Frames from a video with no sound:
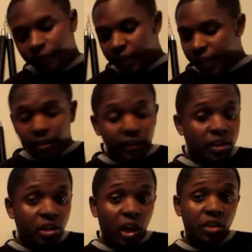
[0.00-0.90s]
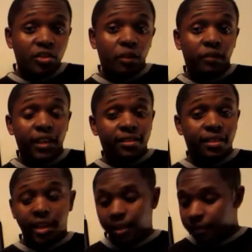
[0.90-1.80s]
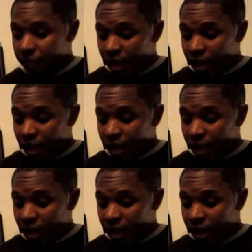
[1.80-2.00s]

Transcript: Then there's also this thing.